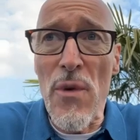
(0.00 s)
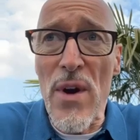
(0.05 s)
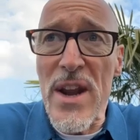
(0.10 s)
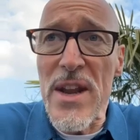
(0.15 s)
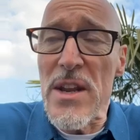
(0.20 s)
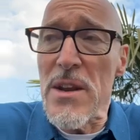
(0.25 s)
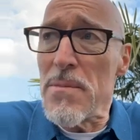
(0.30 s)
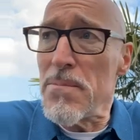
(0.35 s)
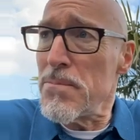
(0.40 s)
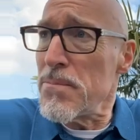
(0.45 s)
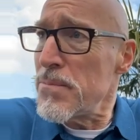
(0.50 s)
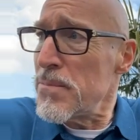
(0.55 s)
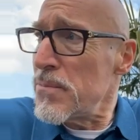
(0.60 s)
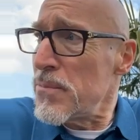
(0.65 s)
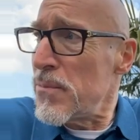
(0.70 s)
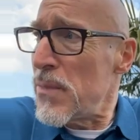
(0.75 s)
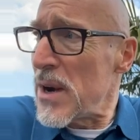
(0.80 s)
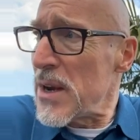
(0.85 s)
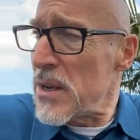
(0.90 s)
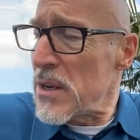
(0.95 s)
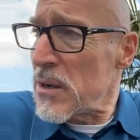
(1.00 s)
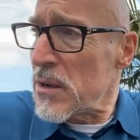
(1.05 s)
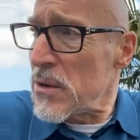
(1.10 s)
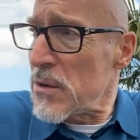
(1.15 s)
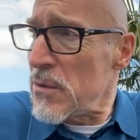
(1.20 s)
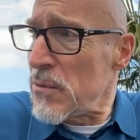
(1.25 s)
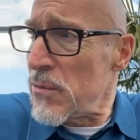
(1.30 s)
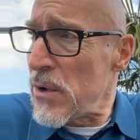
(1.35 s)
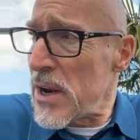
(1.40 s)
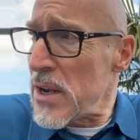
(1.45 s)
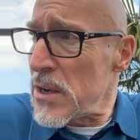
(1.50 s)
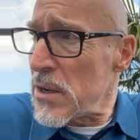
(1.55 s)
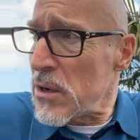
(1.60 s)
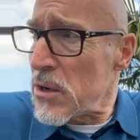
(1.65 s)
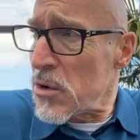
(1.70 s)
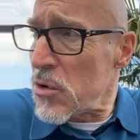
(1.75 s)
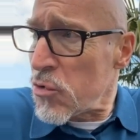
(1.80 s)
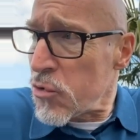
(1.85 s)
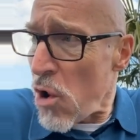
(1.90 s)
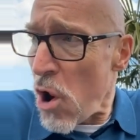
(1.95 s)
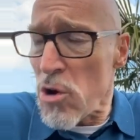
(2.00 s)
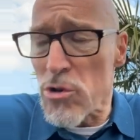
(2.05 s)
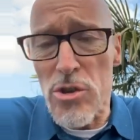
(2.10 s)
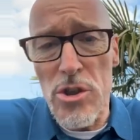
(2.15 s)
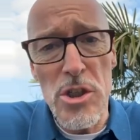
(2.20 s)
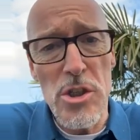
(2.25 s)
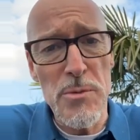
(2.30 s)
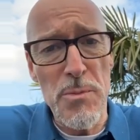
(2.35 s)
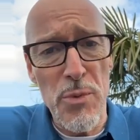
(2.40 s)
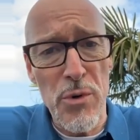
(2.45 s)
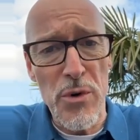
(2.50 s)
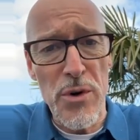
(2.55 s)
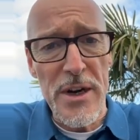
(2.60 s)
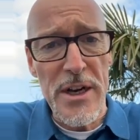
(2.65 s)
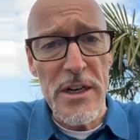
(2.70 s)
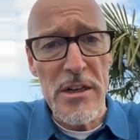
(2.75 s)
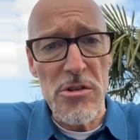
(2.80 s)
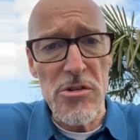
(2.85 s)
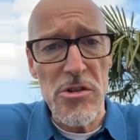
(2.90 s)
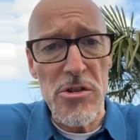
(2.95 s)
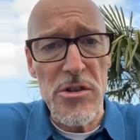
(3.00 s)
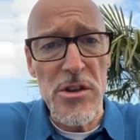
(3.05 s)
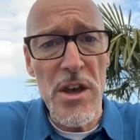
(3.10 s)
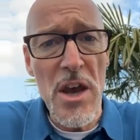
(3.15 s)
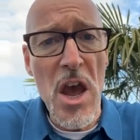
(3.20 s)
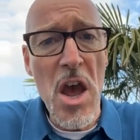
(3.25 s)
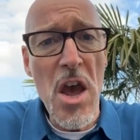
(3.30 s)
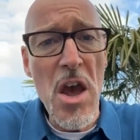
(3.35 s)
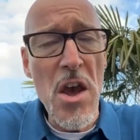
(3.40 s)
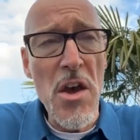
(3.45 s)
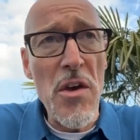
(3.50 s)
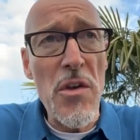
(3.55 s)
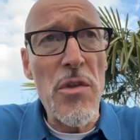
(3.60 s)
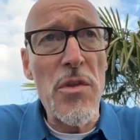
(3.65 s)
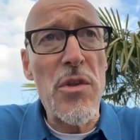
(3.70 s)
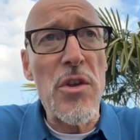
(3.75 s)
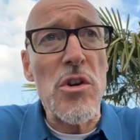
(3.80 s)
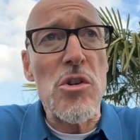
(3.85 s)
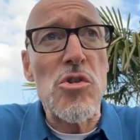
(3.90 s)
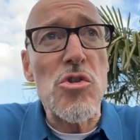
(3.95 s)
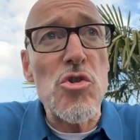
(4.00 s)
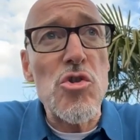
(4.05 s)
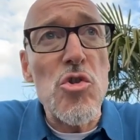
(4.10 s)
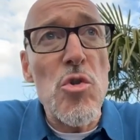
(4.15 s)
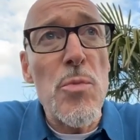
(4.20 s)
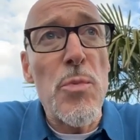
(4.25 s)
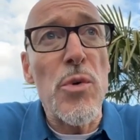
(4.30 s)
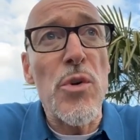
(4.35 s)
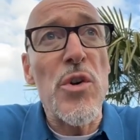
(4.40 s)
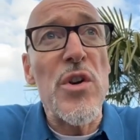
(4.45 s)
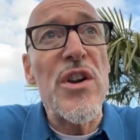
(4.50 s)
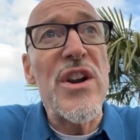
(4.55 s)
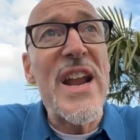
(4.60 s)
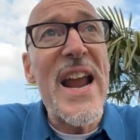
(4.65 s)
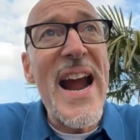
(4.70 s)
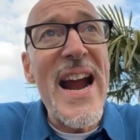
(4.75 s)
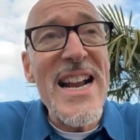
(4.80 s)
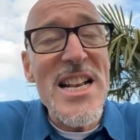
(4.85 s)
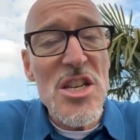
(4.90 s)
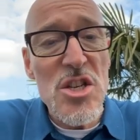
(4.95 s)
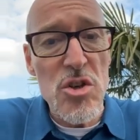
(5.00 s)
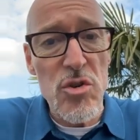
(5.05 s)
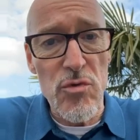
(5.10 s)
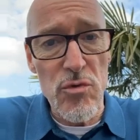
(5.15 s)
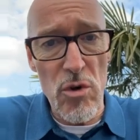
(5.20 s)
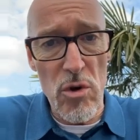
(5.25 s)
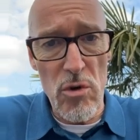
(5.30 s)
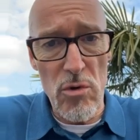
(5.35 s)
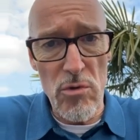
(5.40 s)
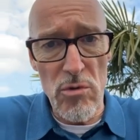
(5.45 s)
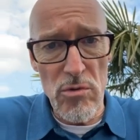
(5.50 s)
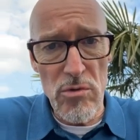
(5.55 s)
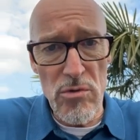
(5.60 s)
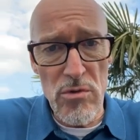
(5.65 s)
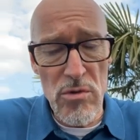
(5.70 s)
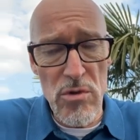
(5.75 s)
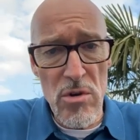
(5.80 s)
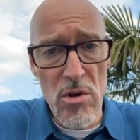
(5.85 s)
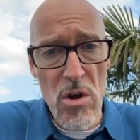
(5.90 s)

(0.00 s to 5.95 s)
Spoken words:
When the cross is preached, the supernatural